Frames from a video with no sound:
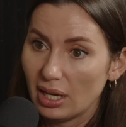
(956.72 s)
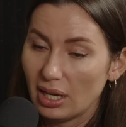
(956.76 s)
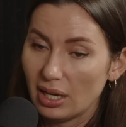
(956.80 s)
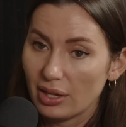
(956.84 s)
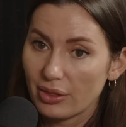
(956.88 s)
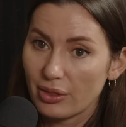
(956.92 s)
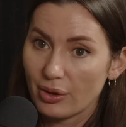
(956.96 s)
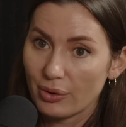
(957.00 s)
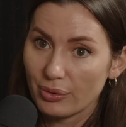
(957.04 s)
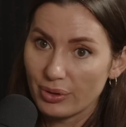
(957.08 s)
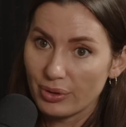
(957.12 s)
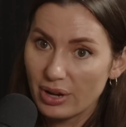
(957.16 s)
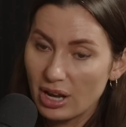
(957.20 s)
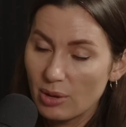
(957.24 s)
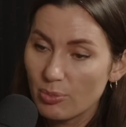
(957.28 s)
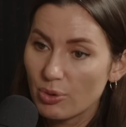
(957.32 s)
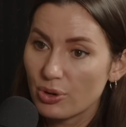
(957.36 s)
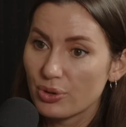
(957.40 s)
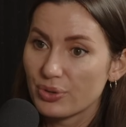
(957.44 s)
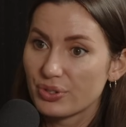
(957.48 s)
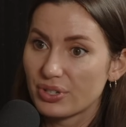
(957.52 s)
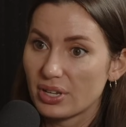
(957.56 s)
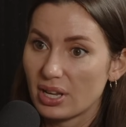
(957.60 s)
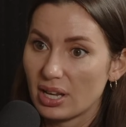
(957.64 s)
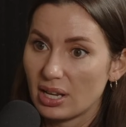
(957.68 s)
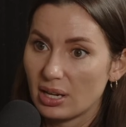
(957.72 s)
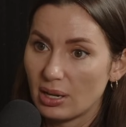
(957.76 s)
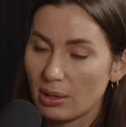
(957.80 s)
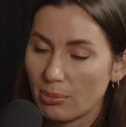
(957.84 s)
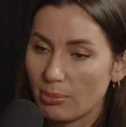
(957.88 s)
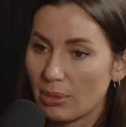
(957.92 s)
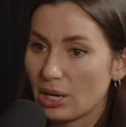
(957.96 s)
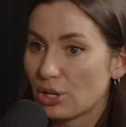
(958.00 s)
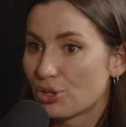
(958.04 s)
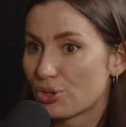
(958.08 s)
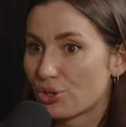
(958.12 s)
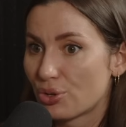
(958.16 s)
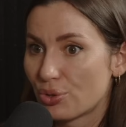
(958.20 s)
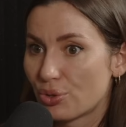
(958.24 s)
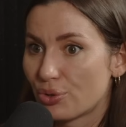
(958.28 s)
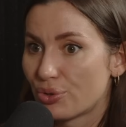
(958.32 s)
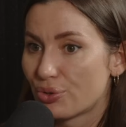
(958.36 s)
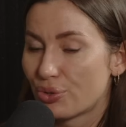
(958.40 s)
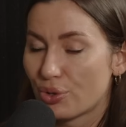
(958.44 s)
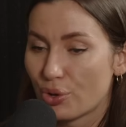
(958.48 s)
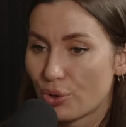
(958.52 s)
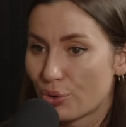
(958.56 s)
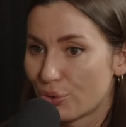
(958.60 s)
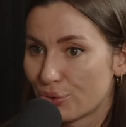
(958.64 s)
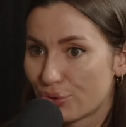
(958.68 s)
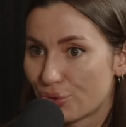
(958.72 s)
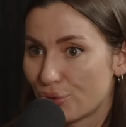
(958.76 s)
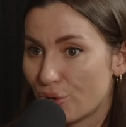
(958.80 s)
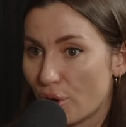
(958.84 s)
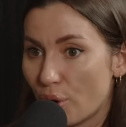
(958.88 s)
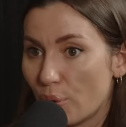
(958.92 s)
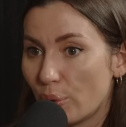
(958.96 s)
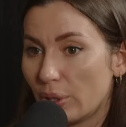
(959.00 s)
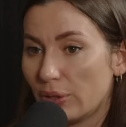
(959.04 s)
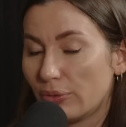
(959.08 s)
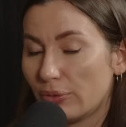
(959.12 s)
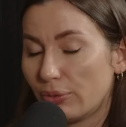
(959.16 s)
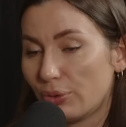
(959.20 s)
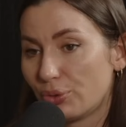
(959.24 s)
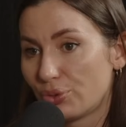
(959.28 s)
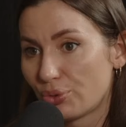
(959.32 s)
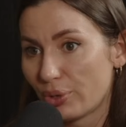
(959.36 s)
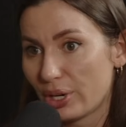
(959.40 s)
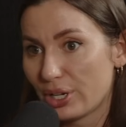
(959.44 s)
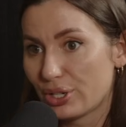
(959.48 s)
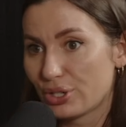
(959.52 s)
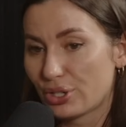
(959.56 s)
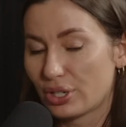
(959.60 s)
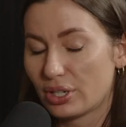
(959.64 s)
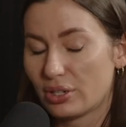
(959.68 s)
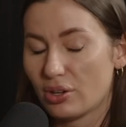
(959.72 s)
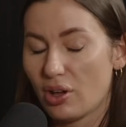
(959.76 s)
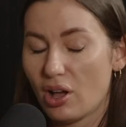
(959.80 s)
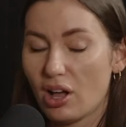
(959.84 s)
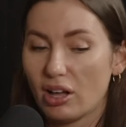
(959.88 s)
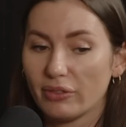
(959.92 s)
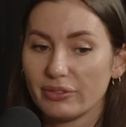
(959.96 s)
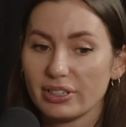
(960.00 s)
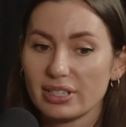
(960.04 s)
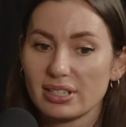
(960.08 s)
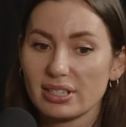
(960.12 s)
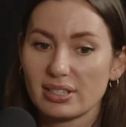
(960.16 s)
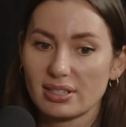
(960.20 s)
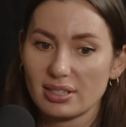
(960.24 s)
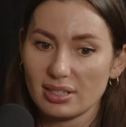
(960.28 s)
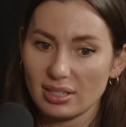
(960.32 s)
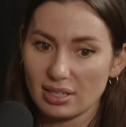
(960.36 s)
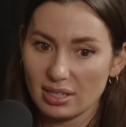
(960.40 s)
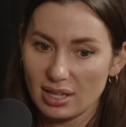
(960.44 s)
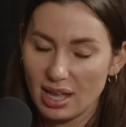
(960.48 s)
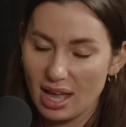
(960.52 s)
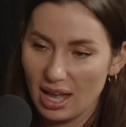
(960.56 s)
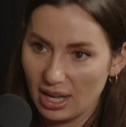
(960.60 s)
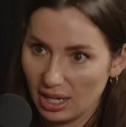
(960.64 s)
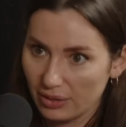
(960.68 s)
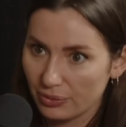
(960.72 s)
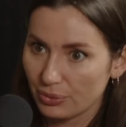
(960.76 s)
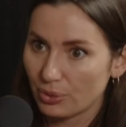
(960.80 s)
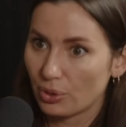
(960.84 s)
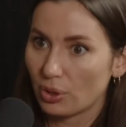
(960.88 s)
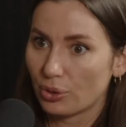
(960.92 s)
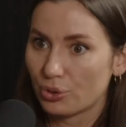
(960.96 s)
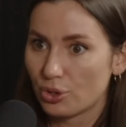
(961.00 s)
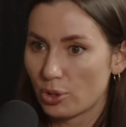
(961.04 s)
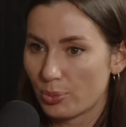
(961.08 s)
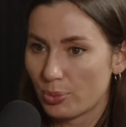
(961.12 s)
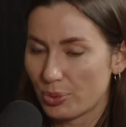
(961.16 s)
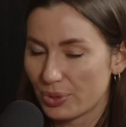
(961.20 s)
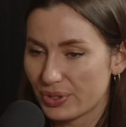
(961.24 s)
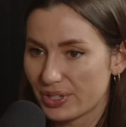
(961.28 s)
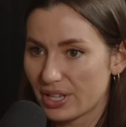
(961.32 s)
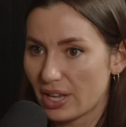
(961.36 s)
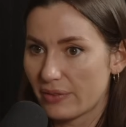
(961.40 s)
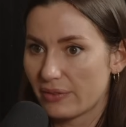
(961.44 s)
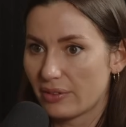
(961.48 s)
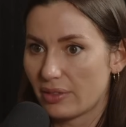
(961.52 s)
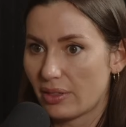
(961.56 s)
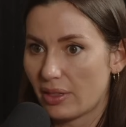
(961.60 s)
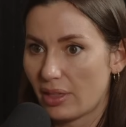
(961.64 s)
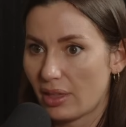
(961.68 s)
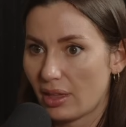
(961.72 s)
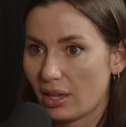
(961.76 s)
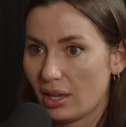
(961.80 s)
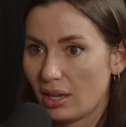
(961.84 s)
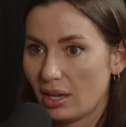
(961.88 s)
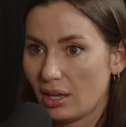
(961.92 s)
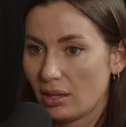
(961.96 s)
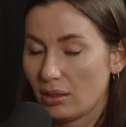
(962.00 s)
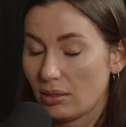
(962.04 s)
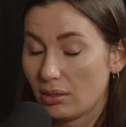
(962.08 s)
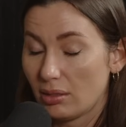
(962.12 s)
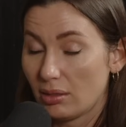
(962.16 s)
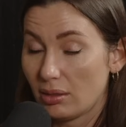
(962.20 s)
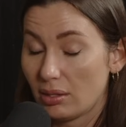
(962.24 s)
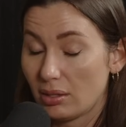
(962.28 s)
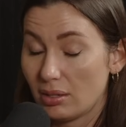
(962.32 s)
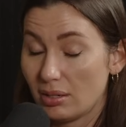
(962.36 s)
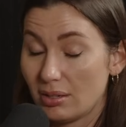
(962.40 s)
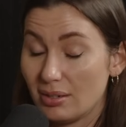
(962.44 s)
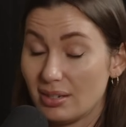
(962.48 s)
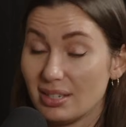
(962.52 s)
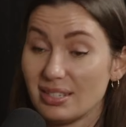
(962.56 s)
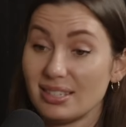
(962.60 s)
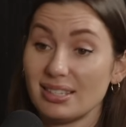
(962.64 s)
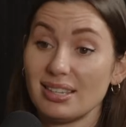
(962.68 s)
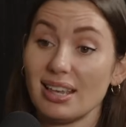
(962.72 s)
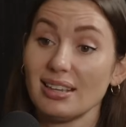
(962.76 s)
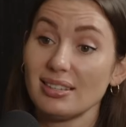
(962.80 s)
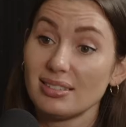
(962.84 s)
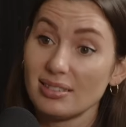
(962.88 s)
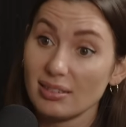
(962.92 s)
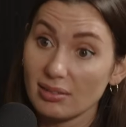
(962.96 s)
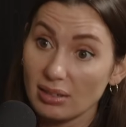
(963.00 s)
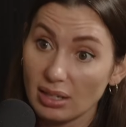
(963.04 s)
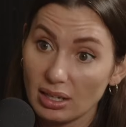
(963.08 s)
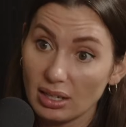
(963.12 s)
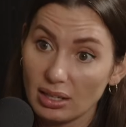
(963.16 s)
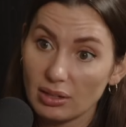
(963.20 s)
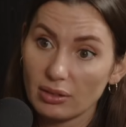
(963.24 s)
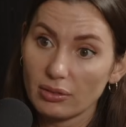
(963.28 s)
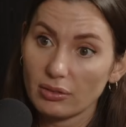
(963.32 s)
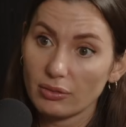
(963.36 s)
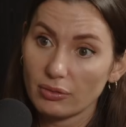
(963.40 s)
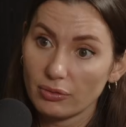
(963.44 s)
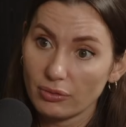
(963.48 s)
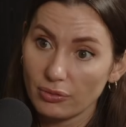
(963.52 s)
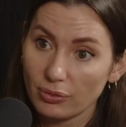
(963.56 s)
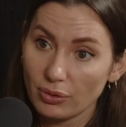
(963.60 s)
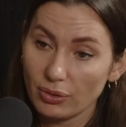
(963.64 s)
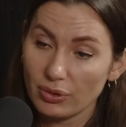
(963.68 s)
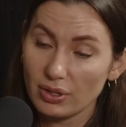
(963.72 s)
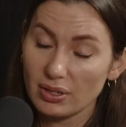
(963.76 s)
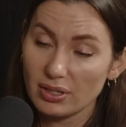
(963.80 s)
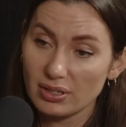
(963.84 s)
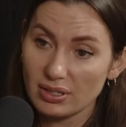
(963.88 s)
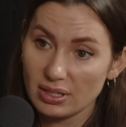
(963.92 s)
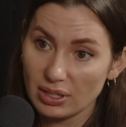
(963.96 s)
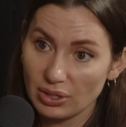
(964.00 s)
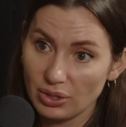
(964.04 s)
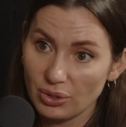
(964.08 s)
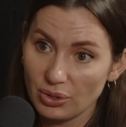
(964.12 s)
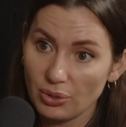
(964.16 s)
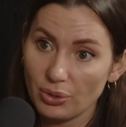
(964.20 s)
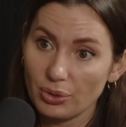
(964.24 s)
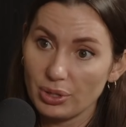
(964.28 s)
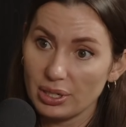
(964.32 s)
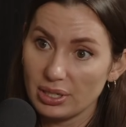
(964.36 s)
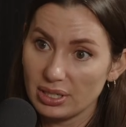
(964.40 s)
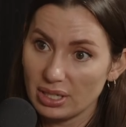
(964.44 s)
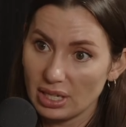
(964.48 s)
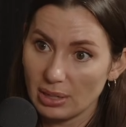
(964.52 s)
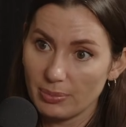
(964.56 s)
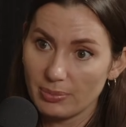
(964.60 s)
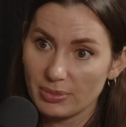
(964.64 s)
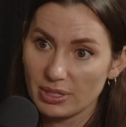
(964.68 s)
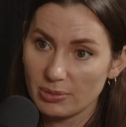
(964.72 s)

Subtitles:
their neighbors and make sure there's no infiltration. Obviously, after October 7th, the necessity for these security teams